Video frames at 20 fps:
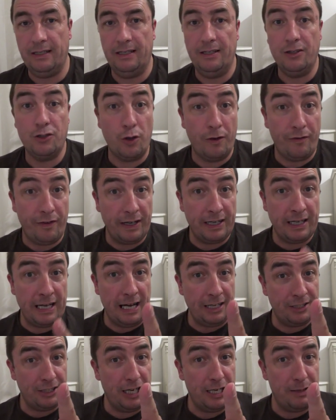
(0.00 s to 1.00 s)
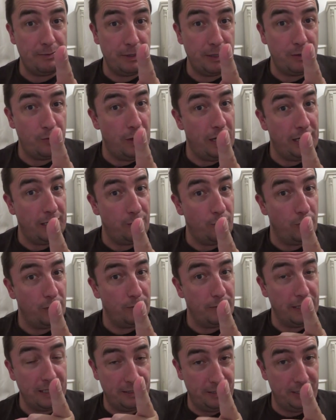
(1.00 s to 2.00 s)
So if I catch anybody wearing one
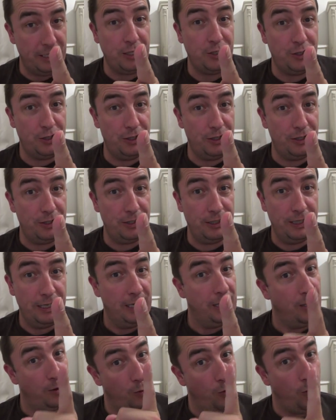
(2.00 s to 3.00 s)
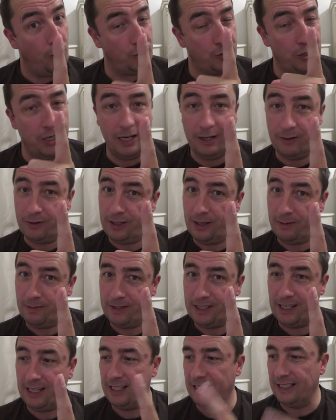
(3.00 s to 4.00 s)
of my t-shirts, watch out, I'm
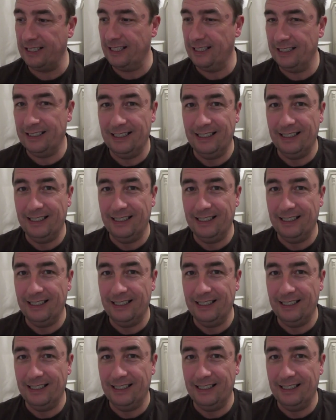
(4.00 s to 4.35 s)
telling you.